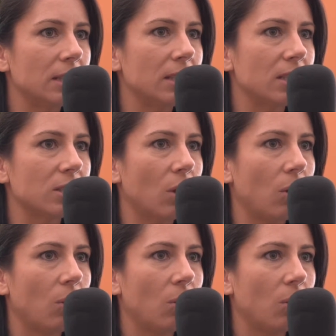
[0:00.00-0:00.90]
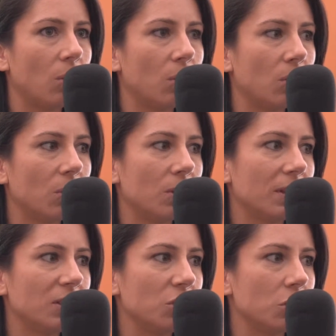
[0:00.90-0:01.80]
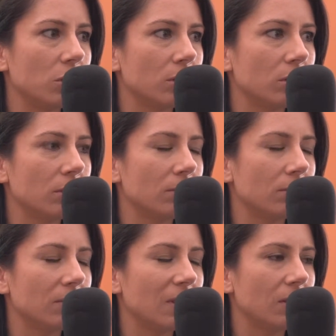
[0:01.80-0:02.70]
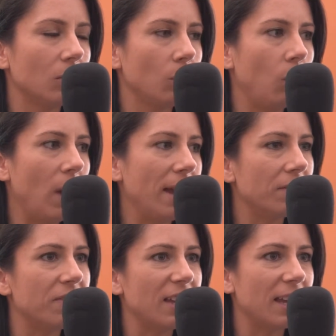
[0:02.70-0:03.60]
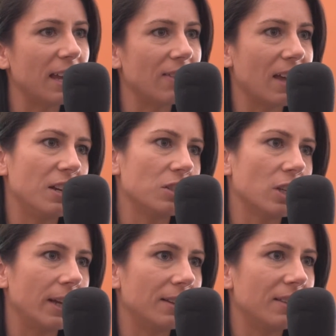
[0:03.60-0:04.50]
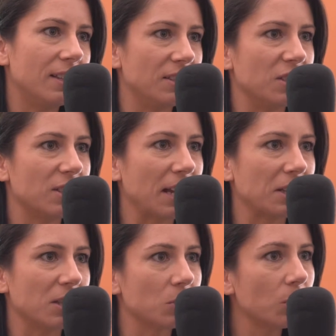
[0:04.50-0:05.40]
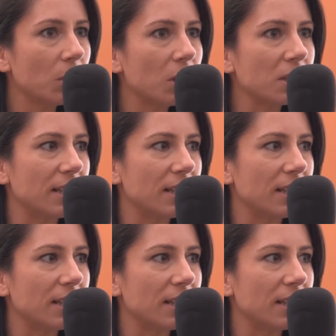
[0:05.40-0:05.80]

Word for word: this whole just way of thinking that it's like, it's a sexist world.